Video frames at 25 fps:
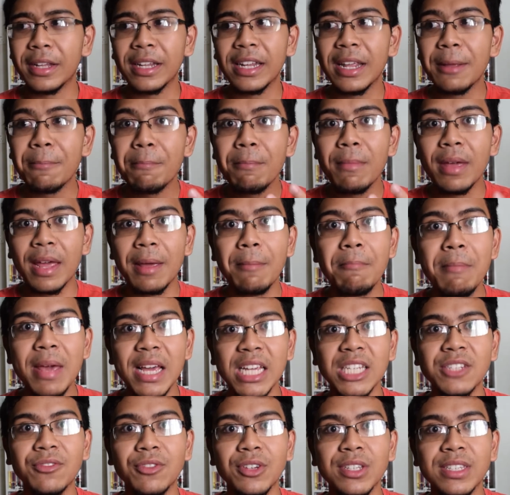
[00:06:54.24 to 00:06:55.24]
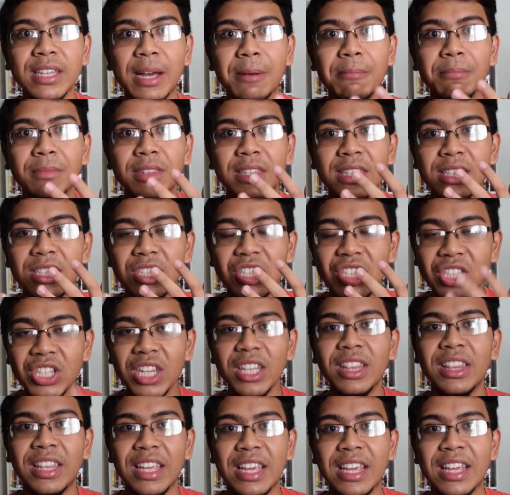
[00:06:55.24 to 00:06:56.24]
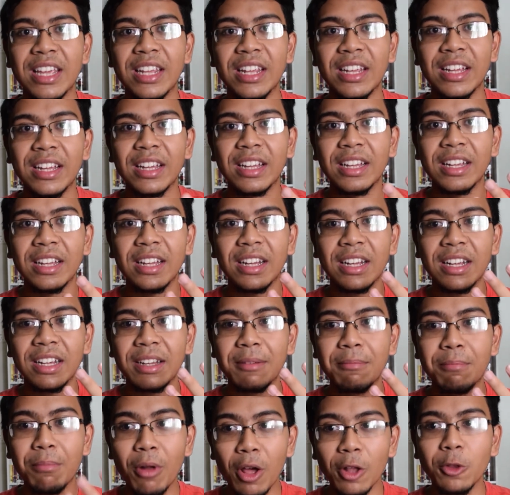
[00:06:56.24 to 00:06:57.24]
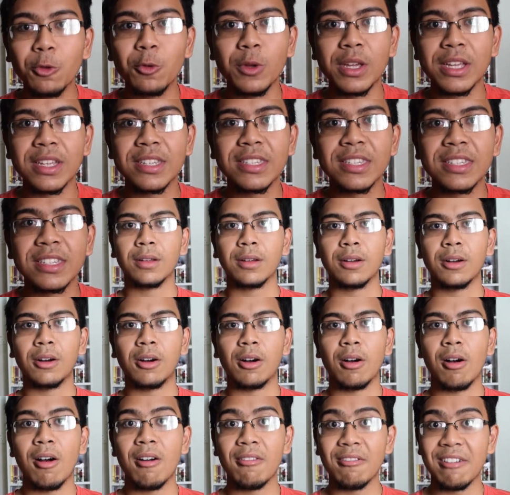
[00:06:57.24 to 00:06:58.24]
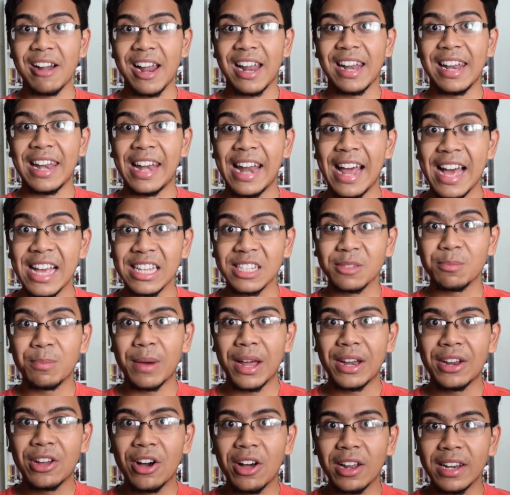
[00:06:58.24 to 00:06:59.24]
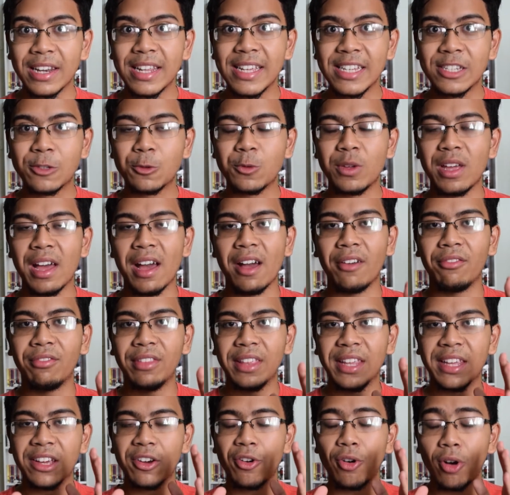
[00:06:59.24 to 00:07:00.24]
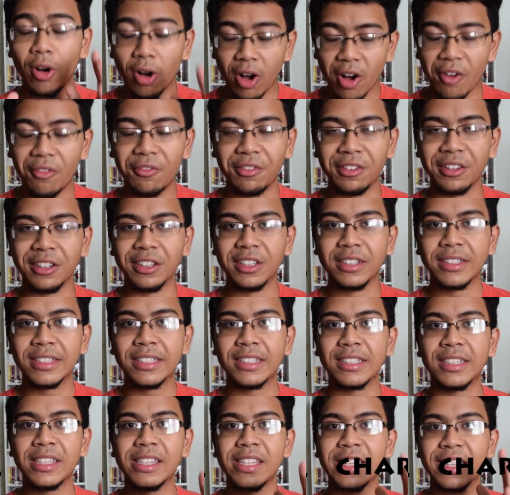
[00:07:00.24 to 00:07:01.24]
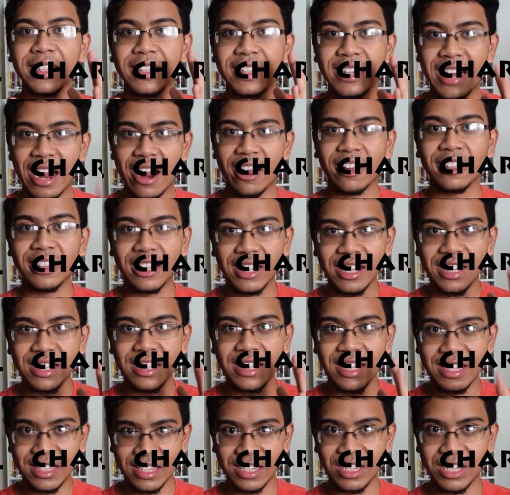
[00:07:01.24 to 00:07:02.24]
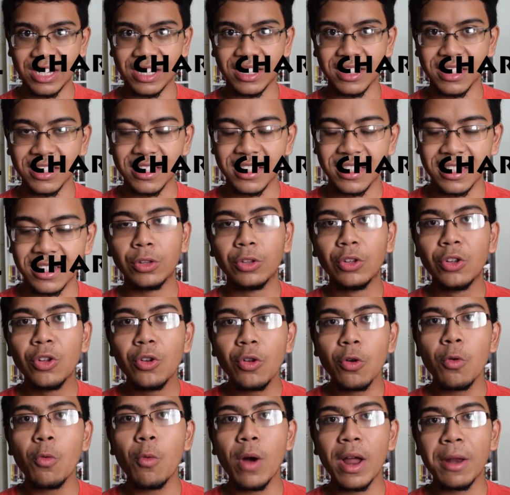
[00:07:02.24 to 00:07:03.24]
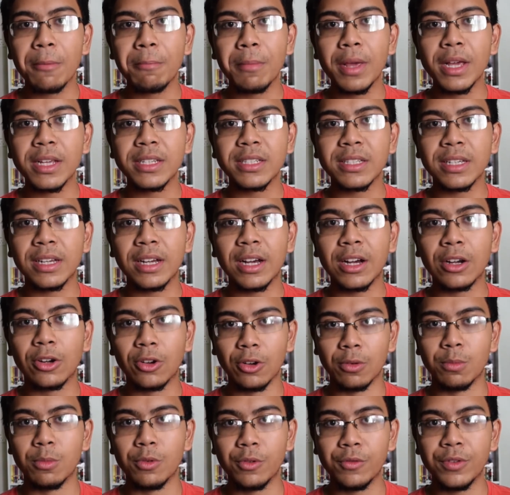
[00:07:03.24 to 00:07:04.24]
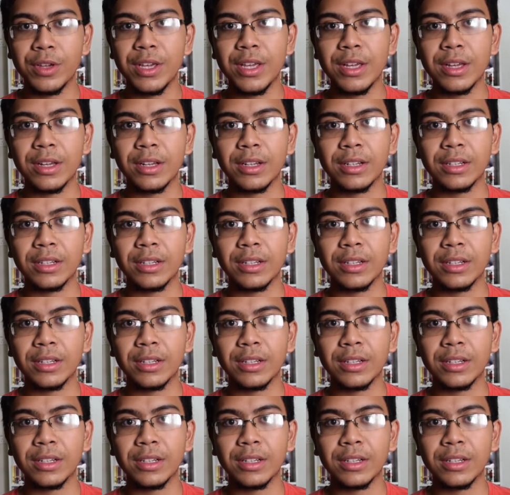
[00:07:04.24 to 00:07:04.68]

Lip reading: it makes for some shitty plot twist. Alright, last but not least, we have the awful character decisions. Do you know what makes a good movie?